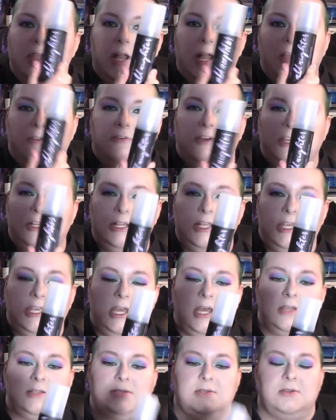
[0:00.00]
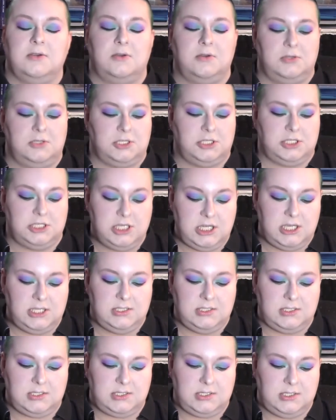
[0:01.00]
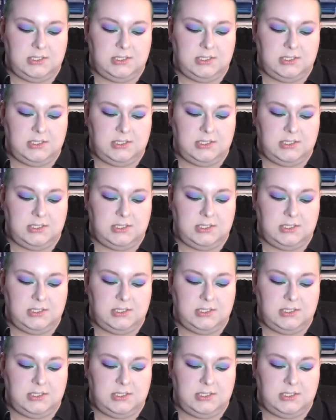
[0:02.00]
I finally got the good shit